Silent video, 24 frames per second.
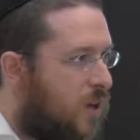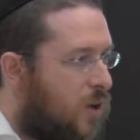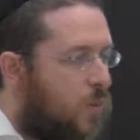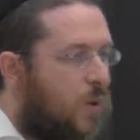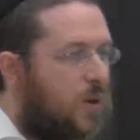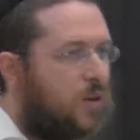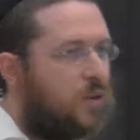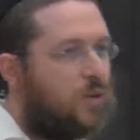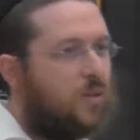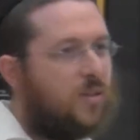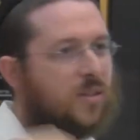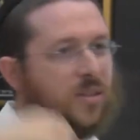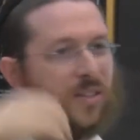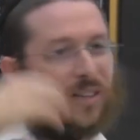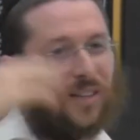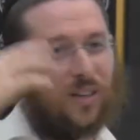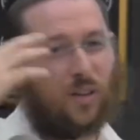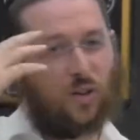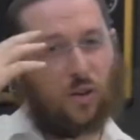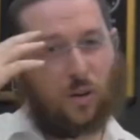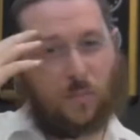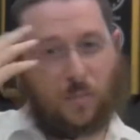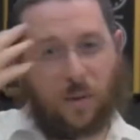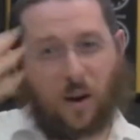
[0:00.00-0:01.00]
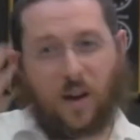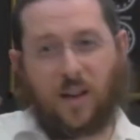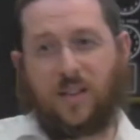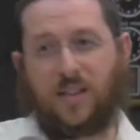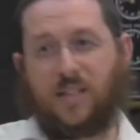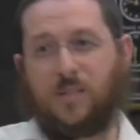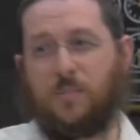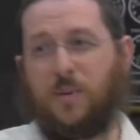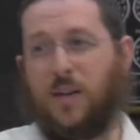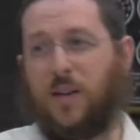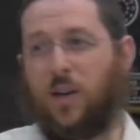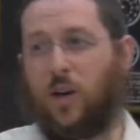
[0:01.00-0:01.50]
What you see in your mind
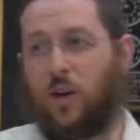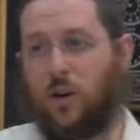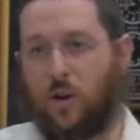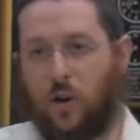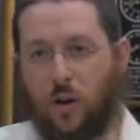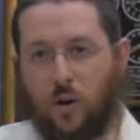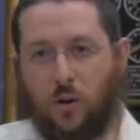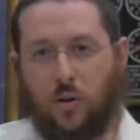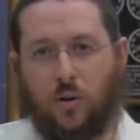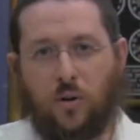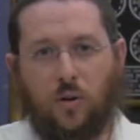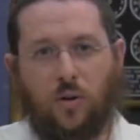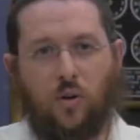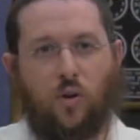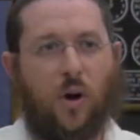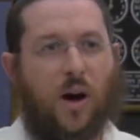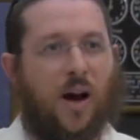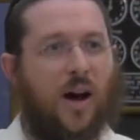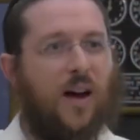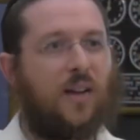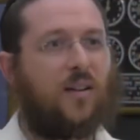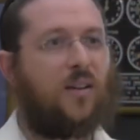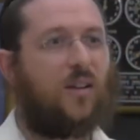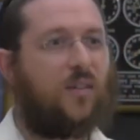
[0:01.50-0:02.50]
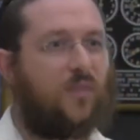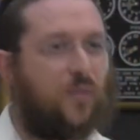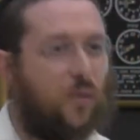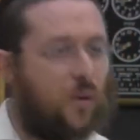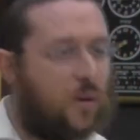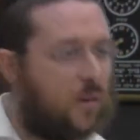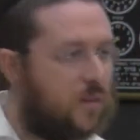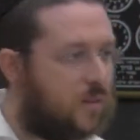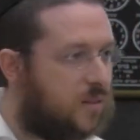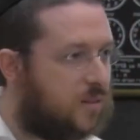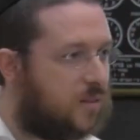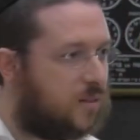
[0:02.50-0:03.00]
as being no good, your heart
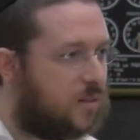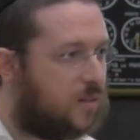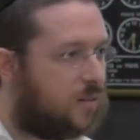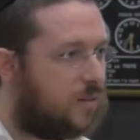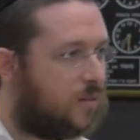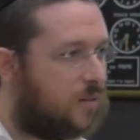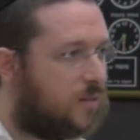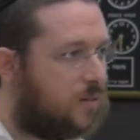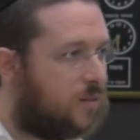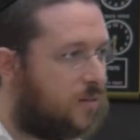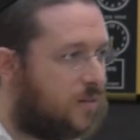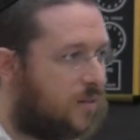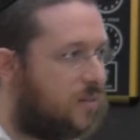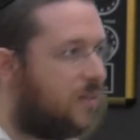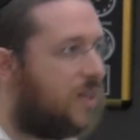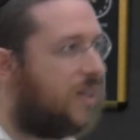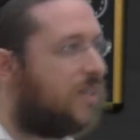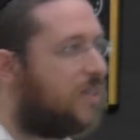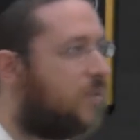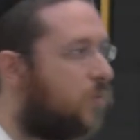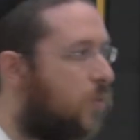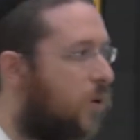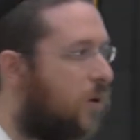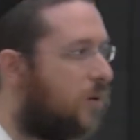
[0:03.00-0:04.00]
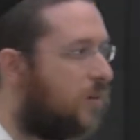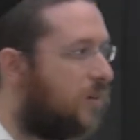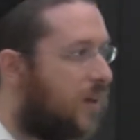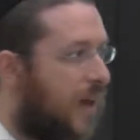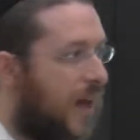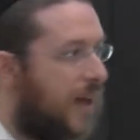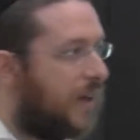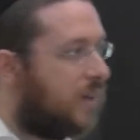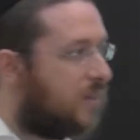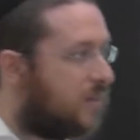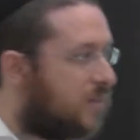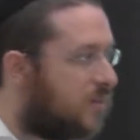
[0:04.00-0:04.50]
avoids, doesn't want,
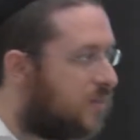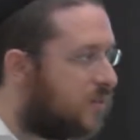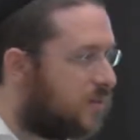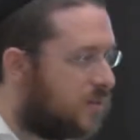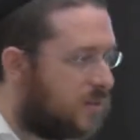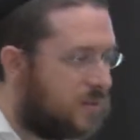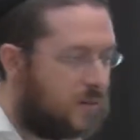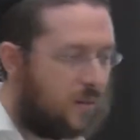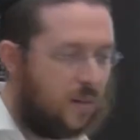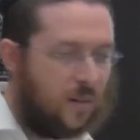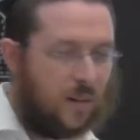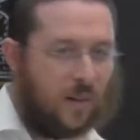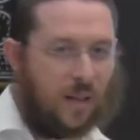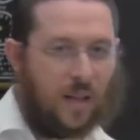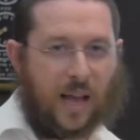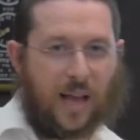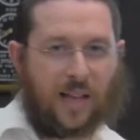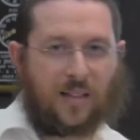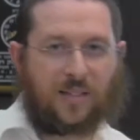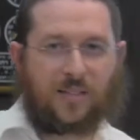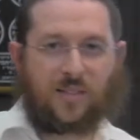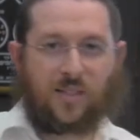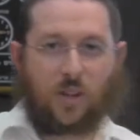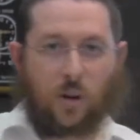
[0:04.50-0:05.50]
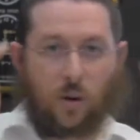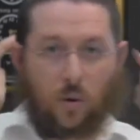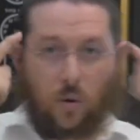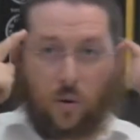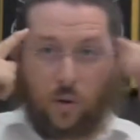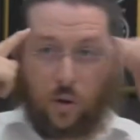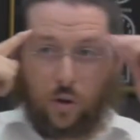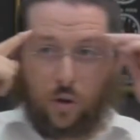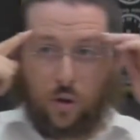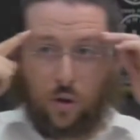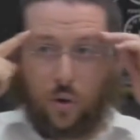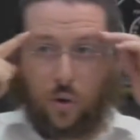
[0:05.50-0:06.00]
hates. And
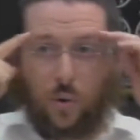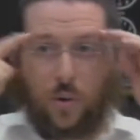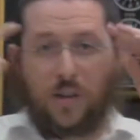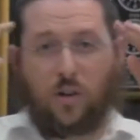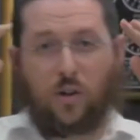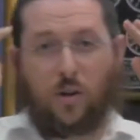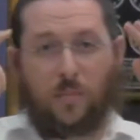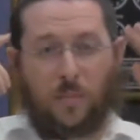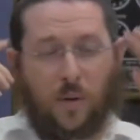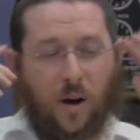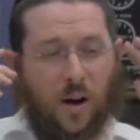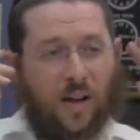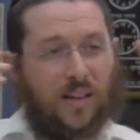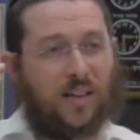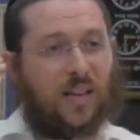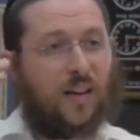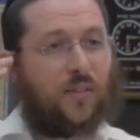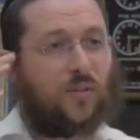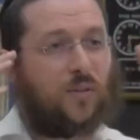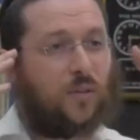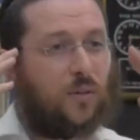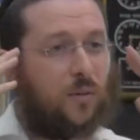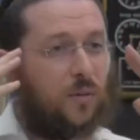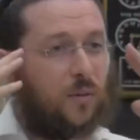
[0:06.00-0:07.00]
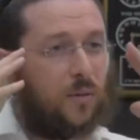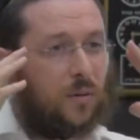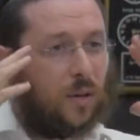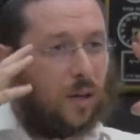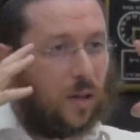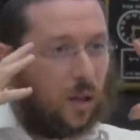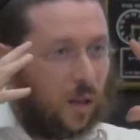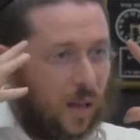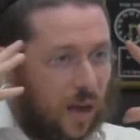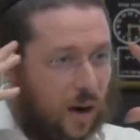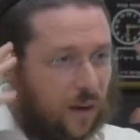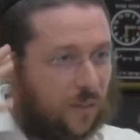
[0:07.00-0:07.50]
so you in your mind have to
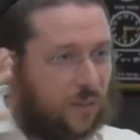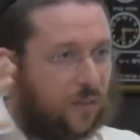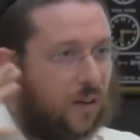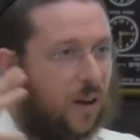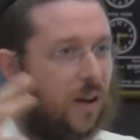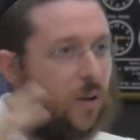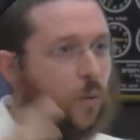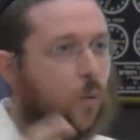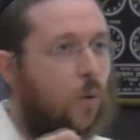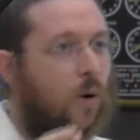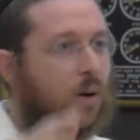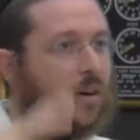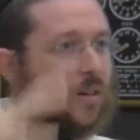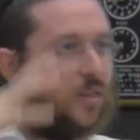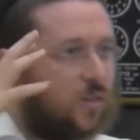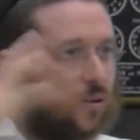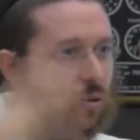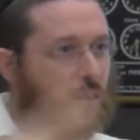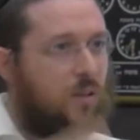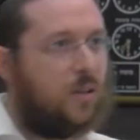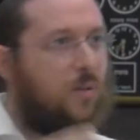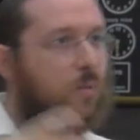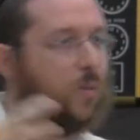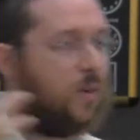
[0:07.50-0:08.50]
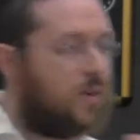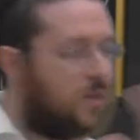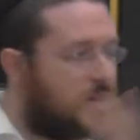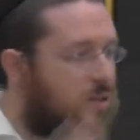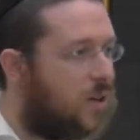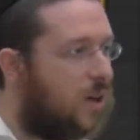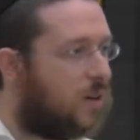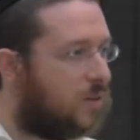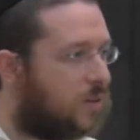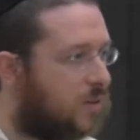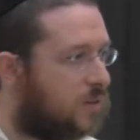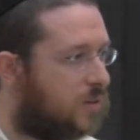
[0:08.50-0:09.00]
clarify what is good and what is
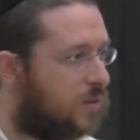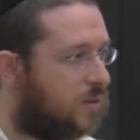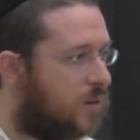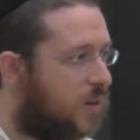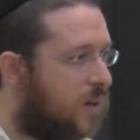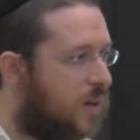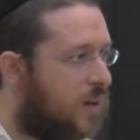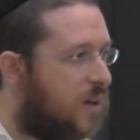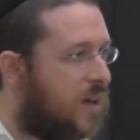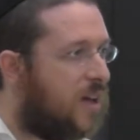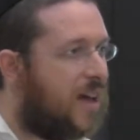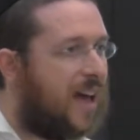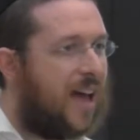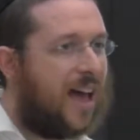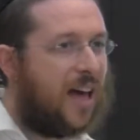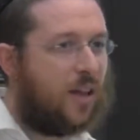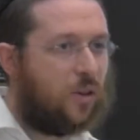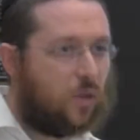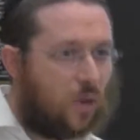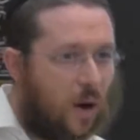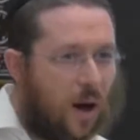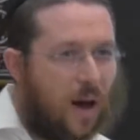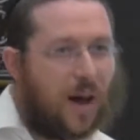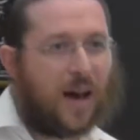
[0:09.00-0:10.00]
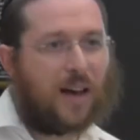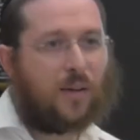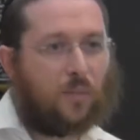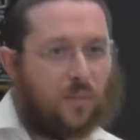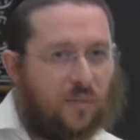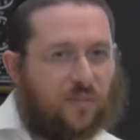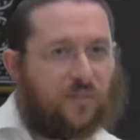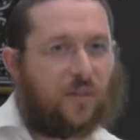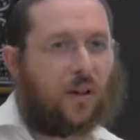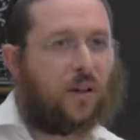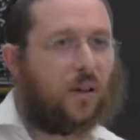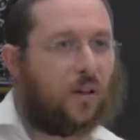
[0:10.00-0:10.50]
not. And your heart
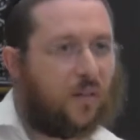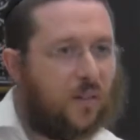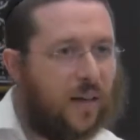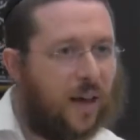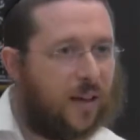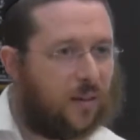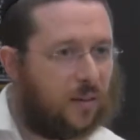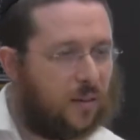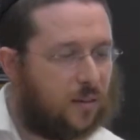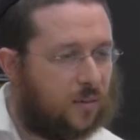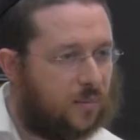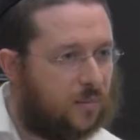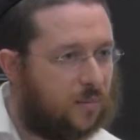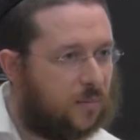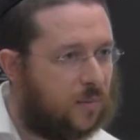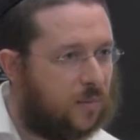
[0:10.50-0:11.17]
will follow that.